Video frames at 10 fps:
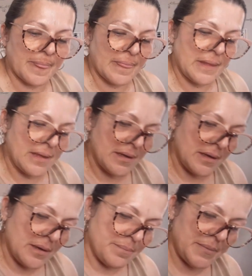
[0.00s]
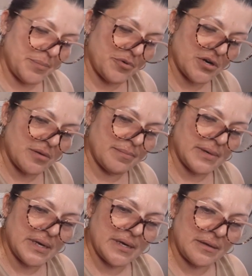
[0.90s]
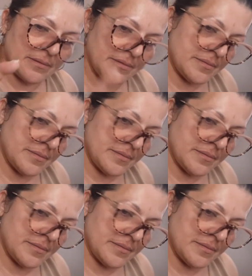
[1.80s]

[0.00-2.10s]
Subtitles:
Let me put on my,